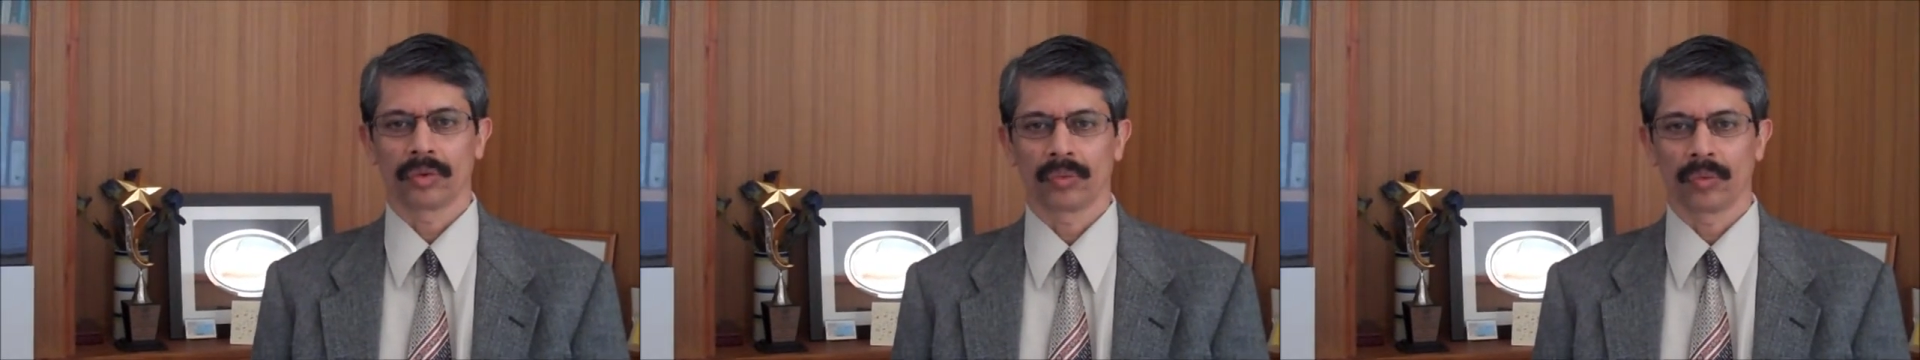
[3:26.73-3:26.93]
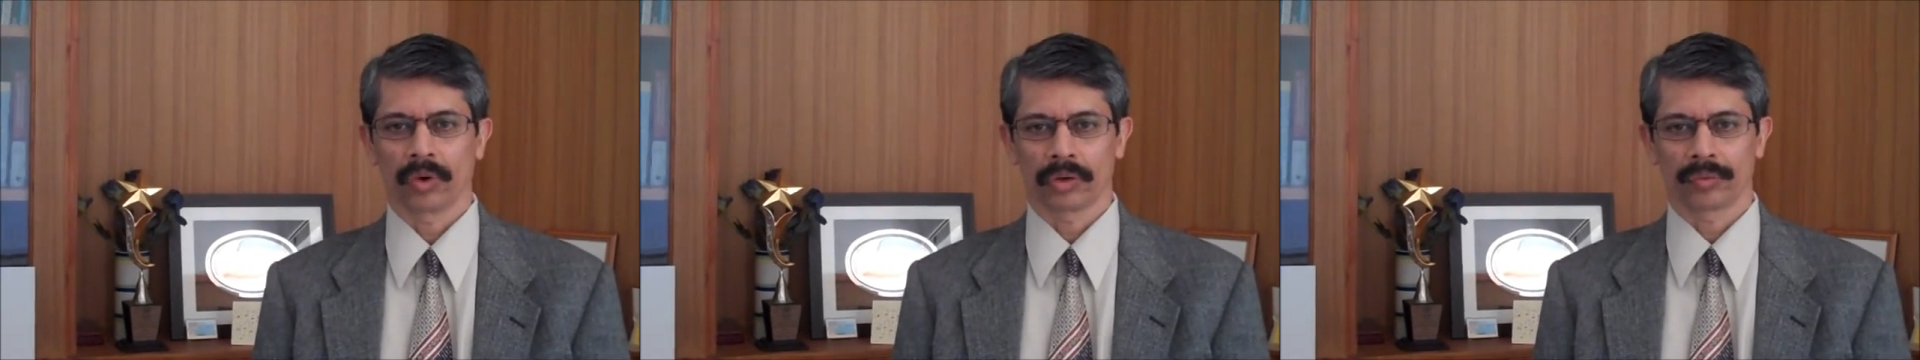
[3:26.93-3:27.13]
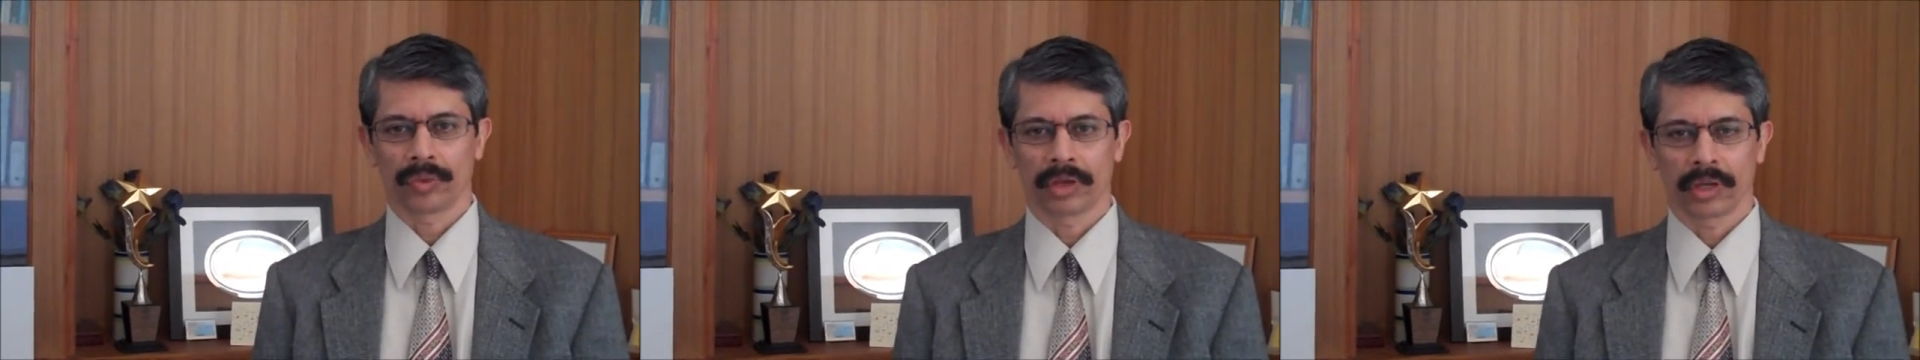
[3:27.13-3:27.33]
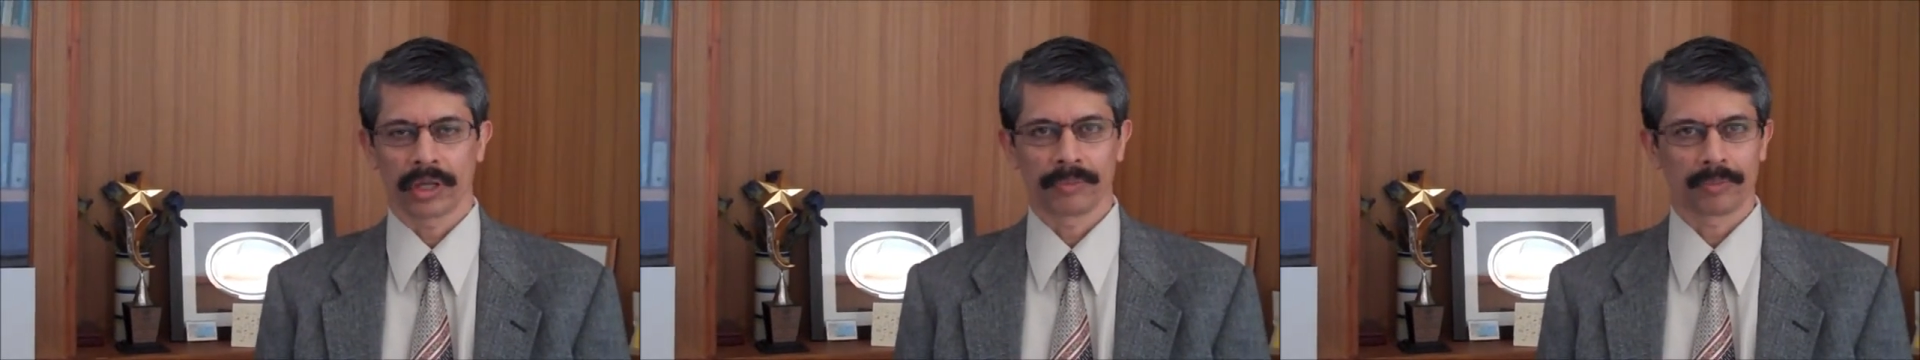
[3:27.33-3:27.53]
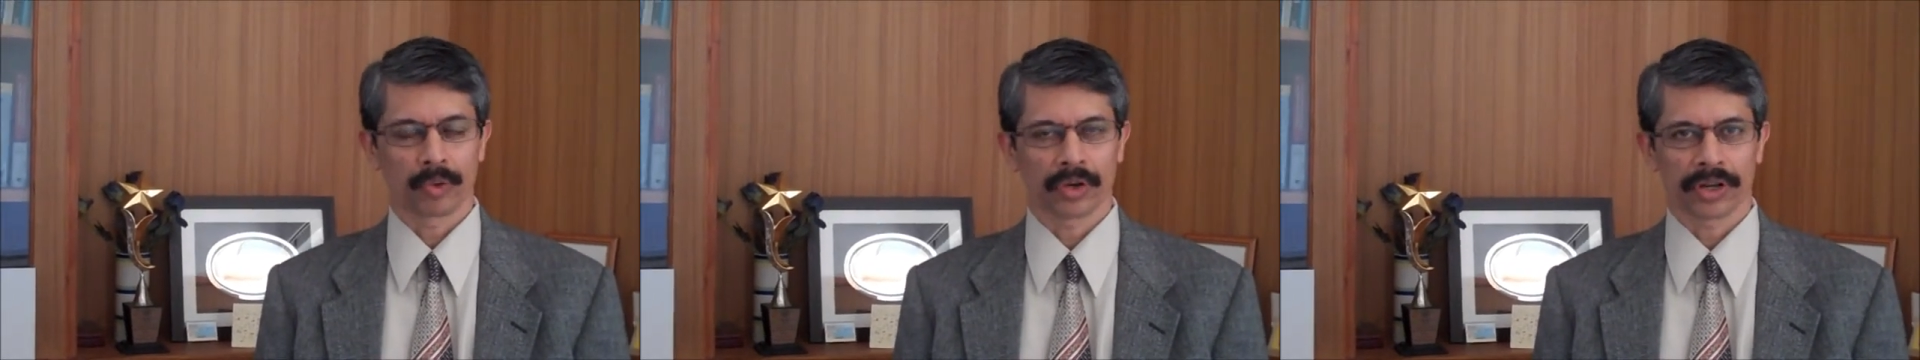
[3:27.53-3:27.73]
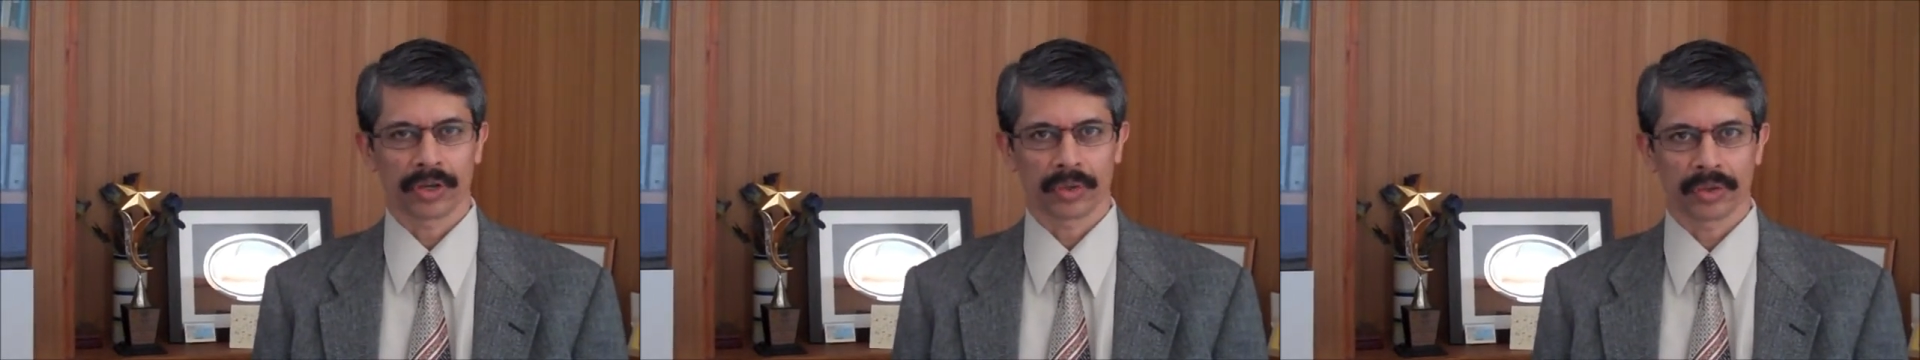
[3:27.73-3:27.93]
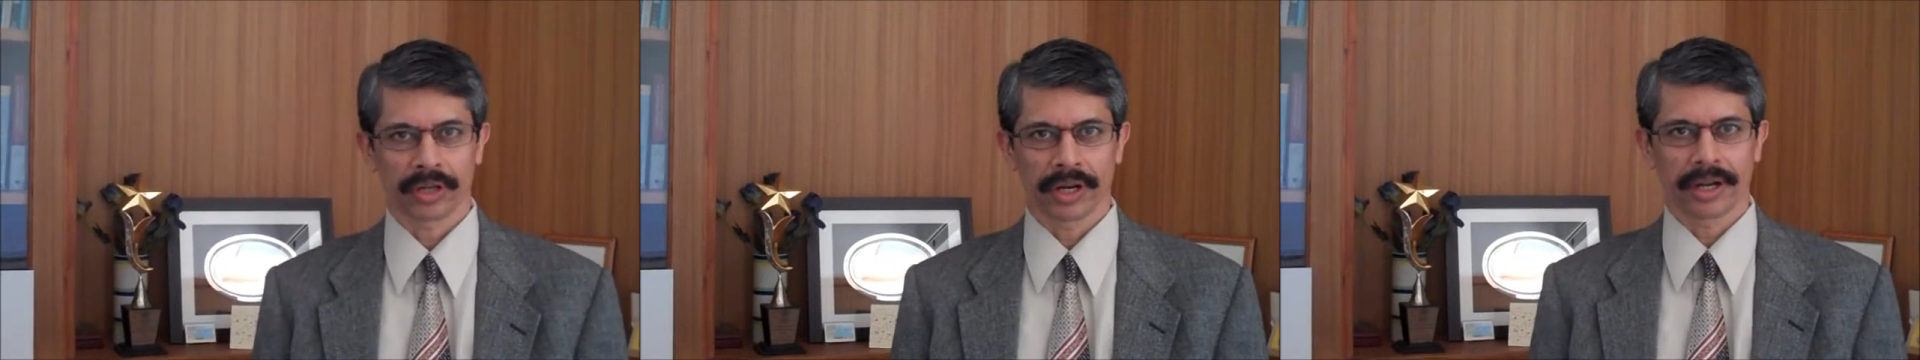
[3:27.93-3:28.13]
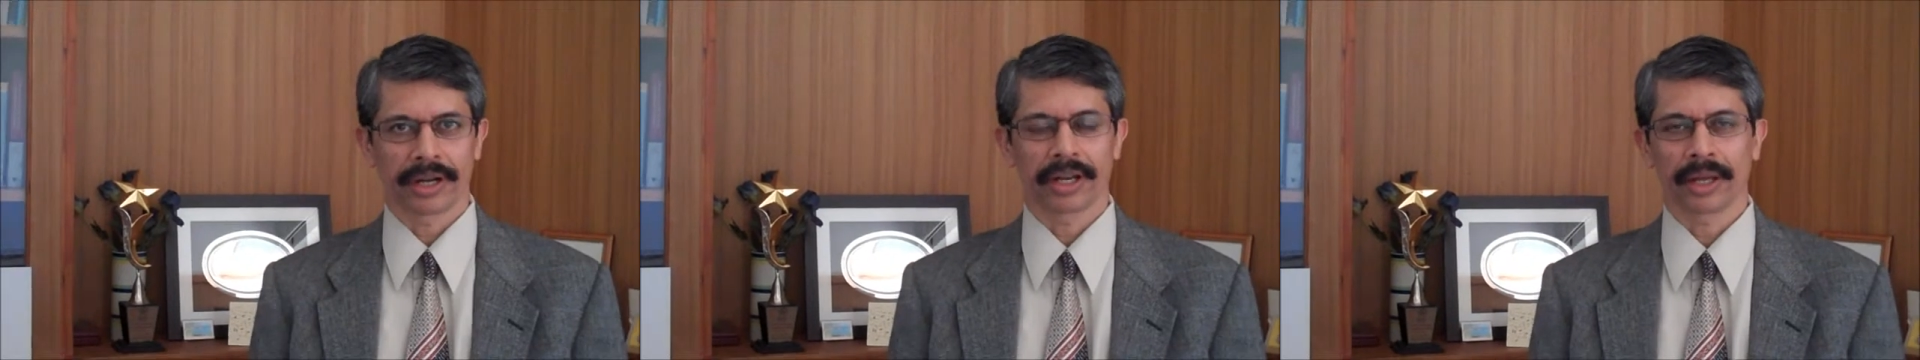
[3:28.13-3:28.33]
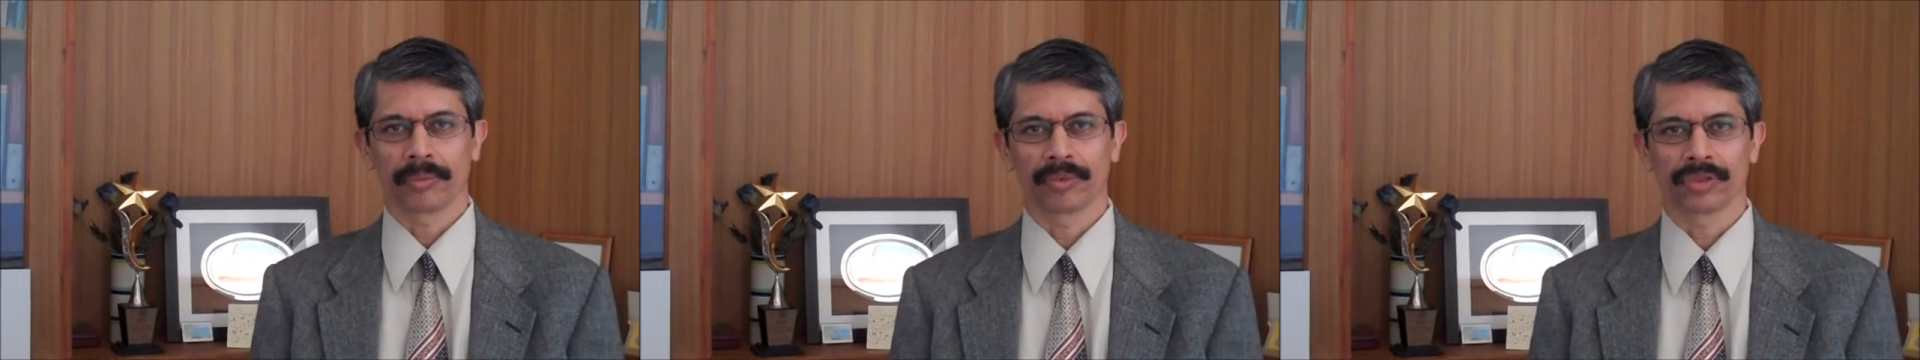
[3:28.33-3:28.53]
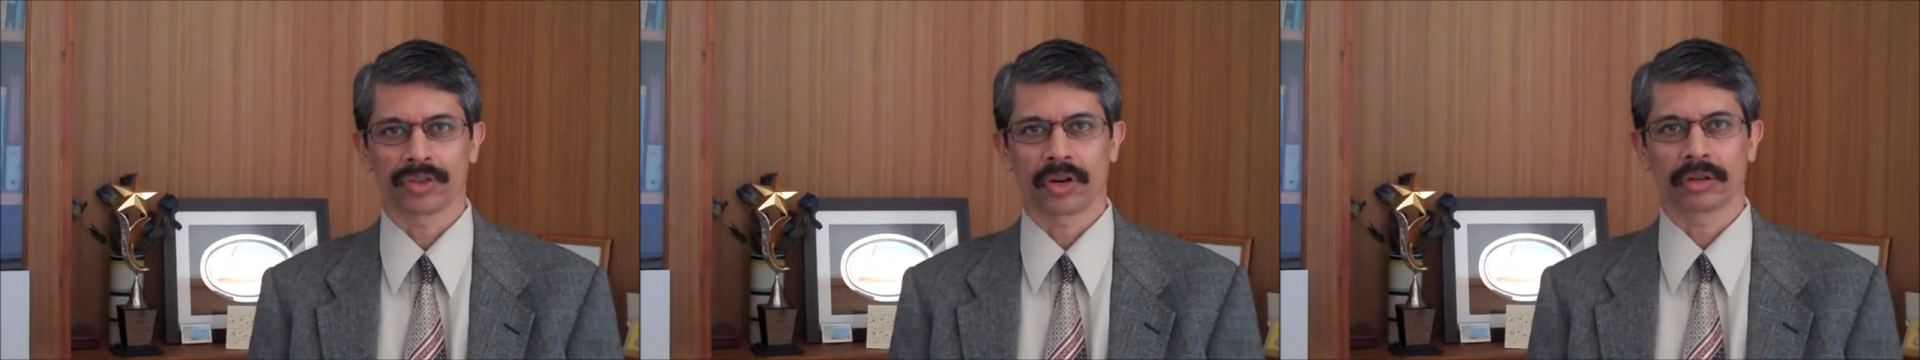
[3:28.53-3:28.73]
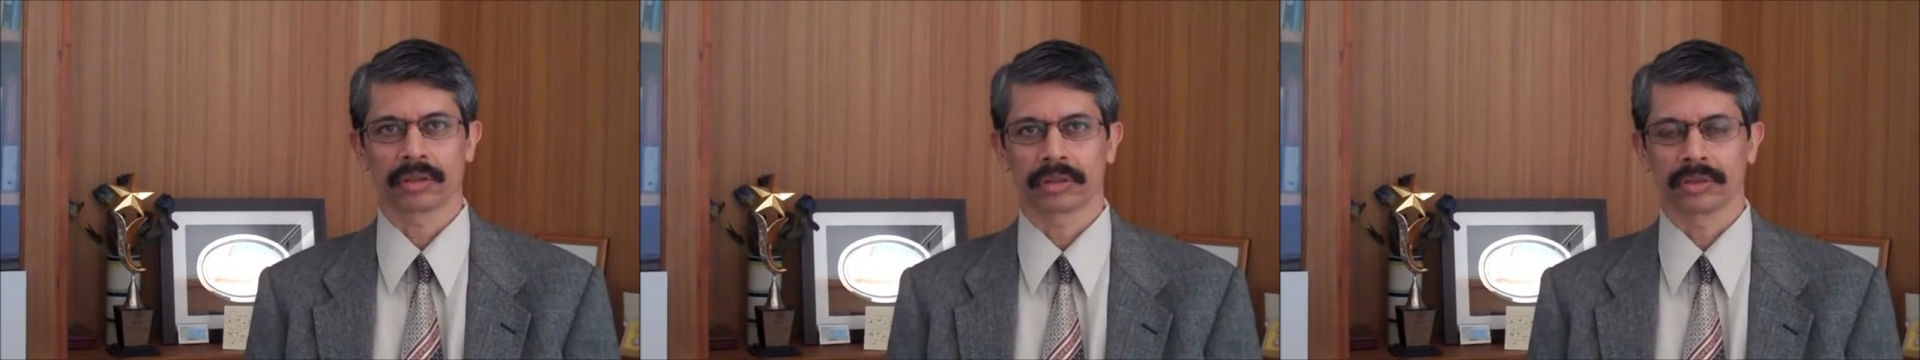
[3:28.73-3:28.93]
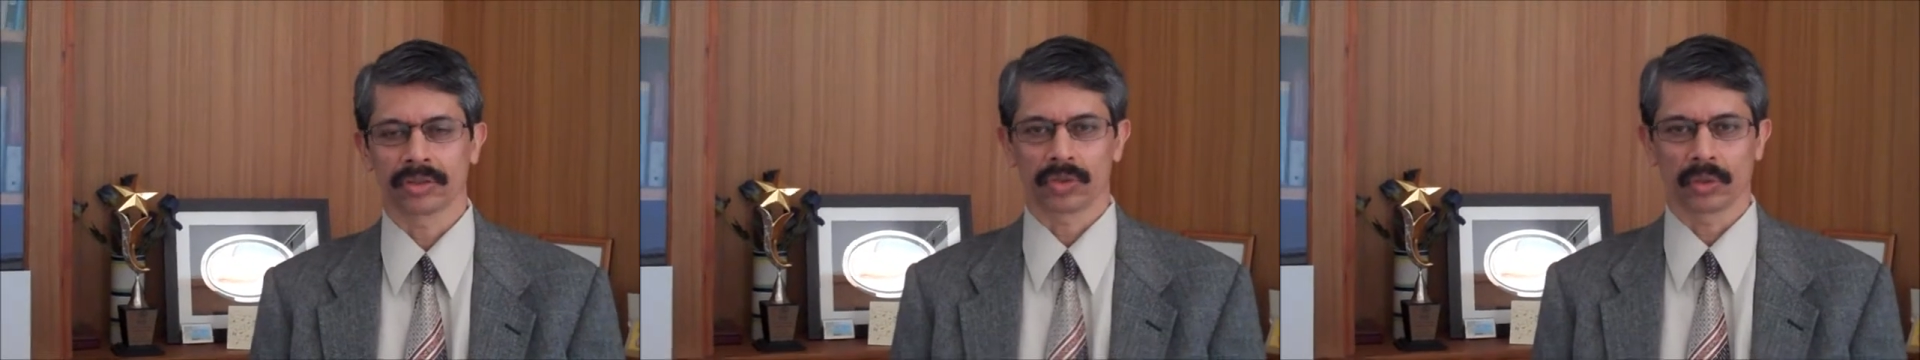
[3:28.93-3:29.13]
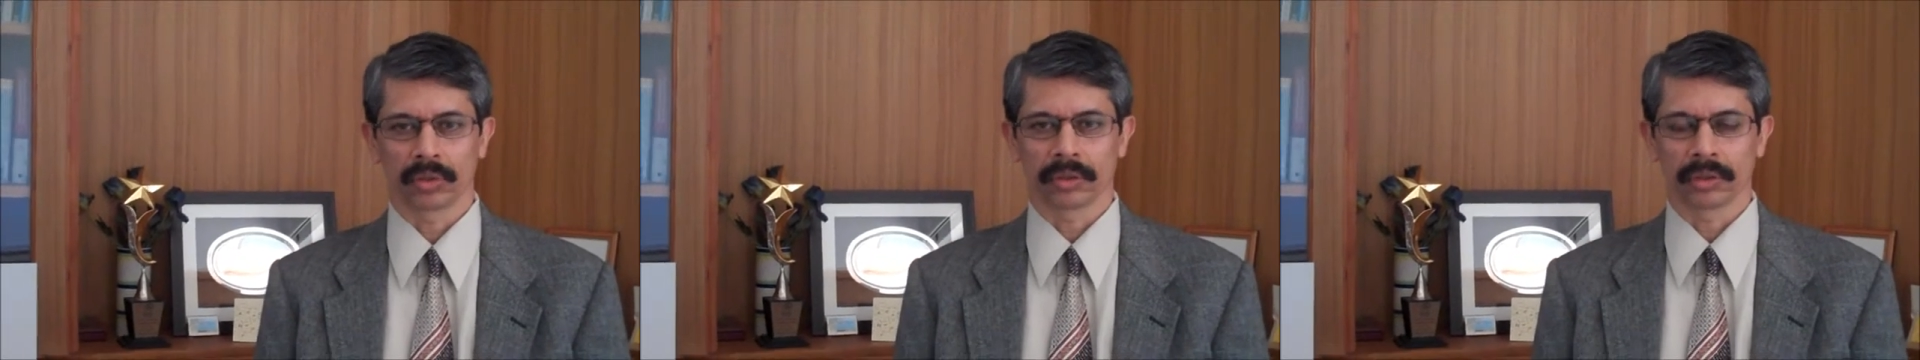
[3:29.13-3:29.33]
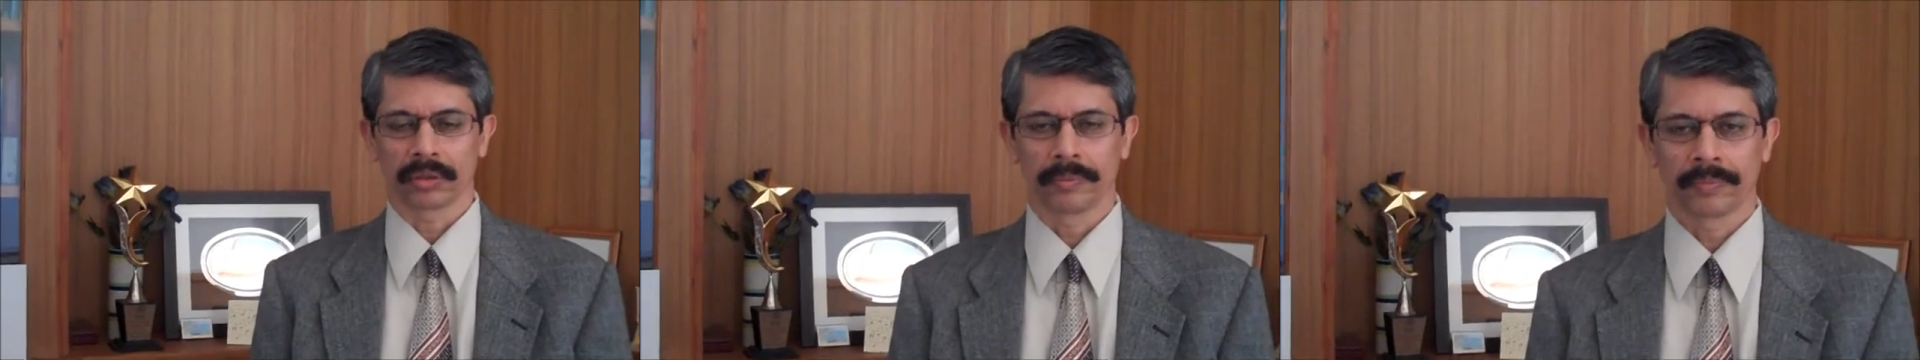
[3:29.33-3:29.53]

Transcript: what we input into the ATM is not stolen.